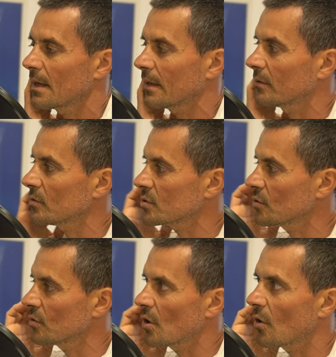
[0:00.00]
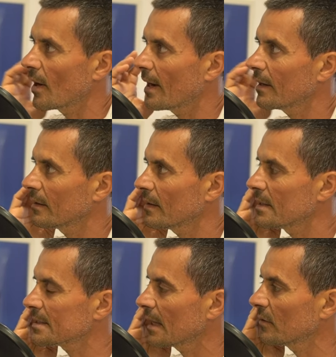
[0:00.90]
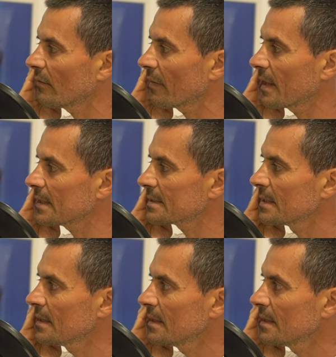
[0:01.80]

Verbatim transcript: and also yoga, these kind of things.